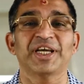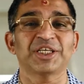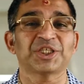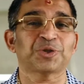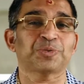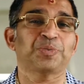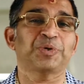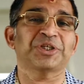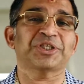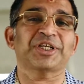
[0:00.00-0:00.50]

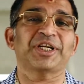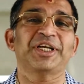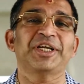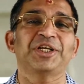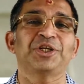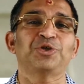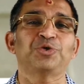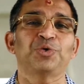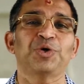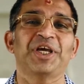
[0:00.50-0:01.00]
especially
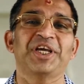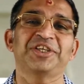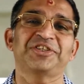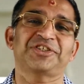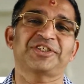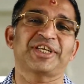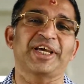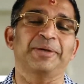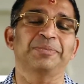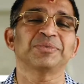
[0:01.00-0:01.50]
in
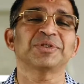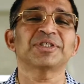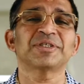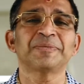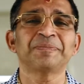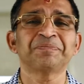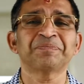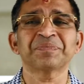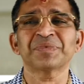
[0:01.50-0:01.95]
today's times.